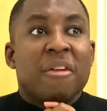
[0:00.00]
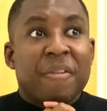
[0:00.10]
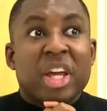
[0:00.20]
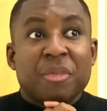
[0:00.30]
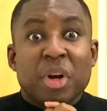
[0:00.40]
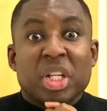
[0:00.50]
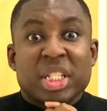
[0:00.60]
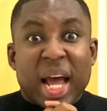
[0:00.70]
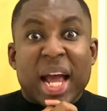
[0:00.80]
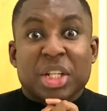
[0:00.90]
Faithfulness
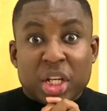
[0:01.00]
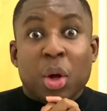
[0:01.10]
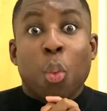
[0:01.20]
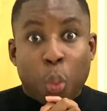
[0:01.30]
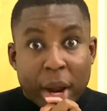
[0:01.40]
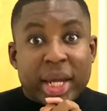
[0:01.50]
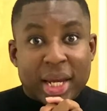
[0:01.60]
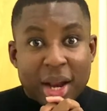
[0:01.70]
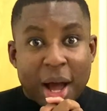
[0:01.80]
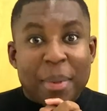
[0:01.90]
is actually
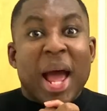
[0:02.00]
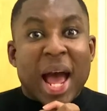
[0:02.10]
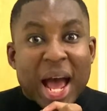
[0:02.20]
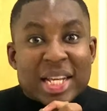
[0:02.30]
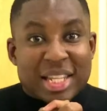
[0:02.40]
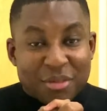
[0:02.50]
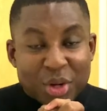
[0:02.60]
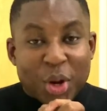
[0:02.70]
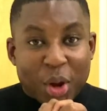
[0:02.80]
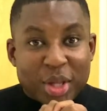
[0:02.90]
waking up at
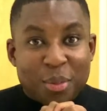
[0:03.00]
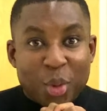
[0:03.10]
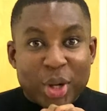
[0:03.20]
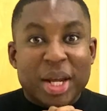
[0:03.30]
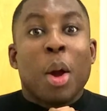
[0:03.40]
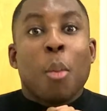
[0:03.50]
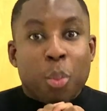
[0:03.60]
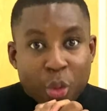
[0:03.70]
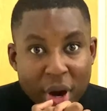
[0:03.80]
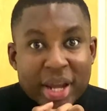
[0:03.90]
7 o'clock in the morning,
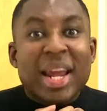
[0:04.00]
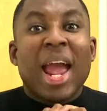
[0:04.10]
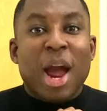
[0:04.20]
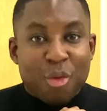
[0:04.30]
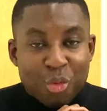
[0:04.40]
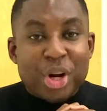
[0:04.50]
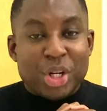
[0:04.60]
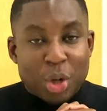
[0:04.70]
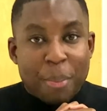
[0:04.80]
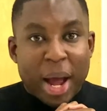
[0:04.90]
praying and
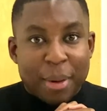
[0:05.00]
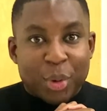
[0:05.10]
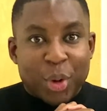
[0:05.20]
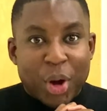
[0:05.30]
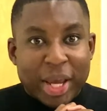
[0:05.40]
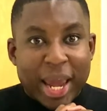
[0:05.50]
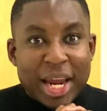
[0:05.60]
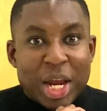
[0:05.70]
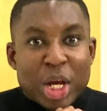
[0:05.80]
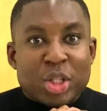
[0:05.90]
reading your Bible,
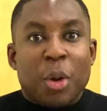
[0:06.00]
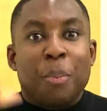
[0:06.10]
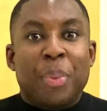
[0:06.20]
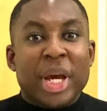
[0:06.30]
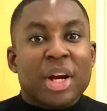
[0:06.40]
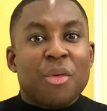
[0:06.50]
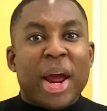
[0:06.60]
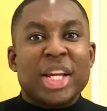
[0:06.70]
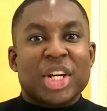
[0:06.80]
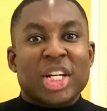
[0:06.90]
okay? So be
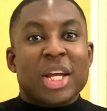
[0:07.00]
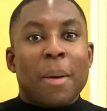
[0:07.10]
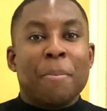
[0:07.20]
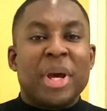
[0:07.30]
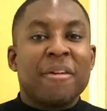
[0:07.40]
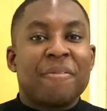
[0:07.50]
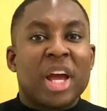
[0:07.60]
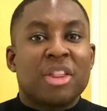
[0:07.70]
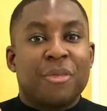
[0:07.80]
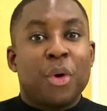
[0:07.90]
courageous, be
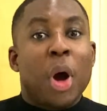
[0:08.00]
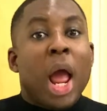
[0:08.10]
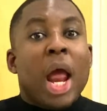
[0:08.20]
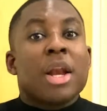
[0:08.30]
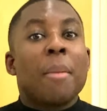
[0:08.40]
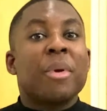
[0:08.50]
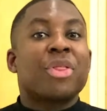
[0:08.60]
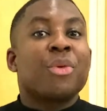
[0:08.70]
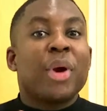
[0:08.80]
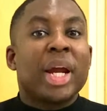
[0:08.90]
faithful. Number
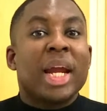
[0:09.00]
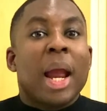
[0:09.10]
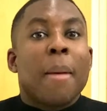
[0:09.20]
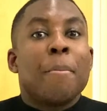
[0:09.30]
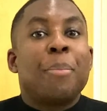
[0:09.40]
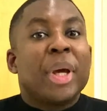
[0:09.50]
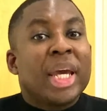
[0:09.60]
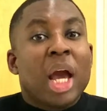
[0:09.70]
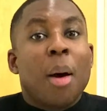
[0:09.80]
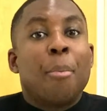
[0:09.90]
three,
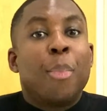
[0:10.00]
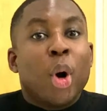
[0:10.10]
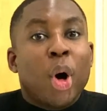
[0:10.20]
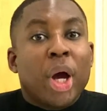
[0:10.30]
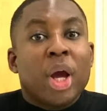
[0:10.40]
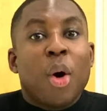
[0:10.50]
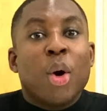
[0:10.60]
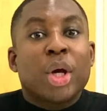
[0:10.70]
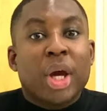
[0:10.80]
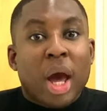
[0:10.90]
be a boy or
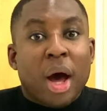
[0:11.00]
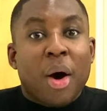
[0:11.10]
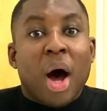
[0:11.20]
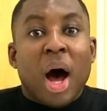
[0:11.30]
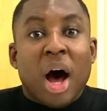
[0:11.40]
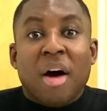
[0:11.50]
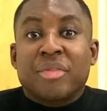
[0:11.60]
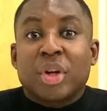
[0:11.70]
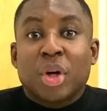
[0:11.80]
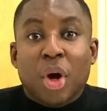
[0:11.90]
girl
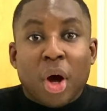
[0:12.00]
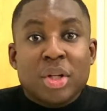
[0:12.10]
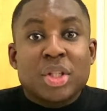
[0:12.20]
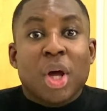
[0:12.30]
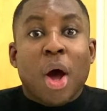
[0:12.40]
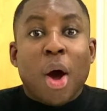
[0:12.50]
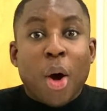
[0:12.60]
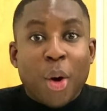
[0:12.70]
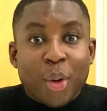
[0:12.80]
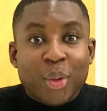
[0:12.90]
after God's
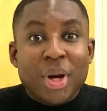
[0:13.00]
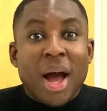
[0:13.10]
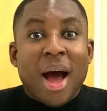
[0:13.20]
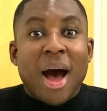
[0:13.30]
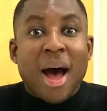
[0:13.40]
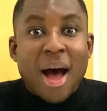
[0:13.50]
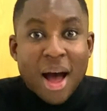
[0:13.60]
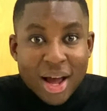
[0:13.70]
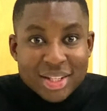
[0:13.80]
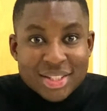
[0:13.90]
own
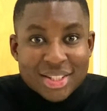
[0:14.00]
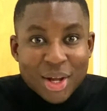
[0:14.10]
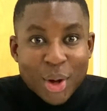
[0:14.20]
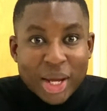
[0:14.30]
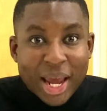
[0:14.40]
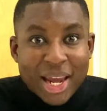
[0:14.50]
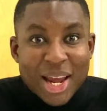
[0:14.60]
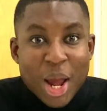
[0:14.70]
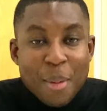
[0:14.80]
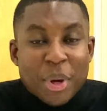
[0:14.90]
heart,
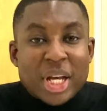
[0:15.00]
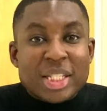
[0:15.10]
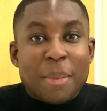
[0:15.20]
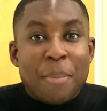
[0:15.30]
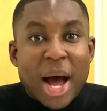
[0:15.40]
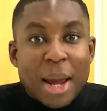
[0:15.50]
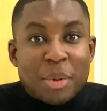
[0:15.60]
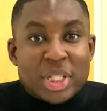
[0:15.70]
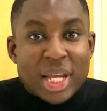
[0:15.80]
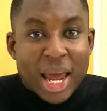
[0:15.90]
okay? Because the
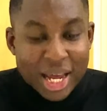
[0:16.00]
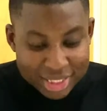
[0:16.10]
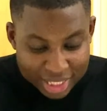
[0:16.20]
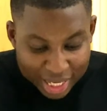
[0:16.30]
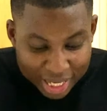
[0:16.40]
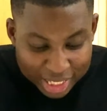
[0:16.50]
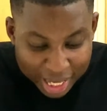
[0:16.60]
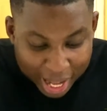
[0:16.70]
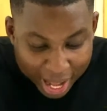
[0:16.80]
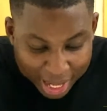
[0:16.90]
Bible says in
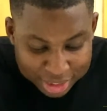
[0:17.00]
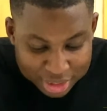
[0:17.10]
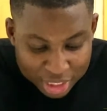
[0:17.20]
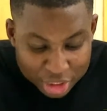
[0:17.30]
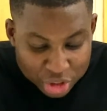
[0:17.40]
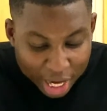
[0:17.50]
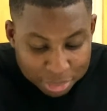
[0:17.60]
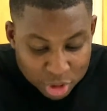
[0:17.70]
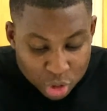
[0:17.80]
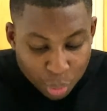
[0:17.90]
Acts
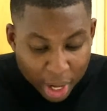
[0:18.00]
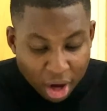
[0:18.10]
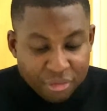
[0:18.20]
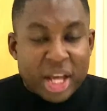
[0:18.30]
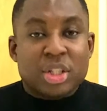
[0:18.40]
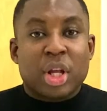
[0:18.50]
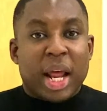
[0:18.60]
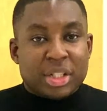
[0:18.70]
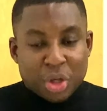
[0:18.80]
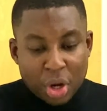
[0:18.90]
chapter 12,
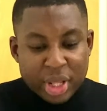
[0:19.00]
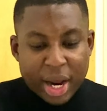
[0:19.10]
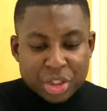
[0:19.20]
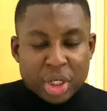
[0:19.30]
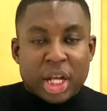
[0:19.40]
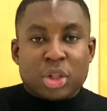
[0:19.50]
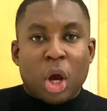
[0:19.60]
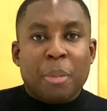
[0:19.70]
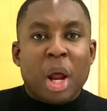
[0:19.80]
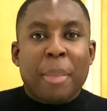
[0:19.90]
let's go there actually, let's
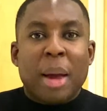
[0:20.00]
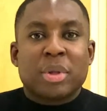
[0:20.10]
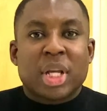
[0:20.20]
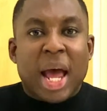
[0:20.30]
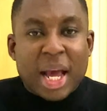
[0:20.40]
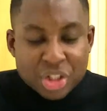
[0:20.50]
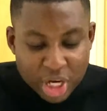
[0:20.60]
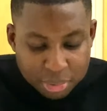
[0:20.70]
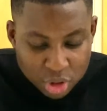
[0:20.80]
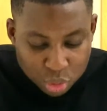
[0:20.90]
open our Bibles to Acts
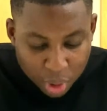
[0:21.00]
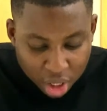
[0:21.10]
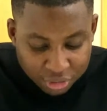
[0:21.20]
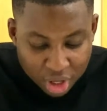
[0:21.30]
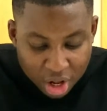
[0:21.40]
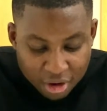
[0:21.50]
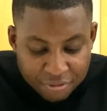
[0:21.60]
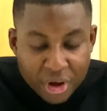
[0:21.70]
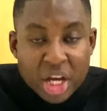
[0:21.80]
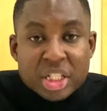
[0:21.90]
chapter 12,
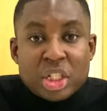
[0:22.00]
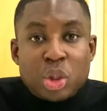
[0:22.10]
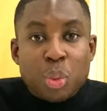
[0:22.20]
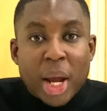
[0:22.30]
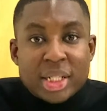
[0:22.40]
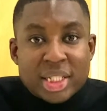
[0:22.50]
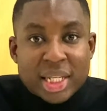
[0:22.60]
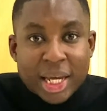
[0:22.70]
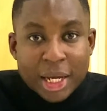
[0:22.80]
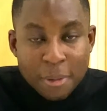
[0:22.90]
verses
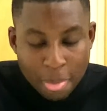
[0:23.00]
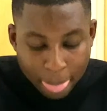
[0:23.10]
20,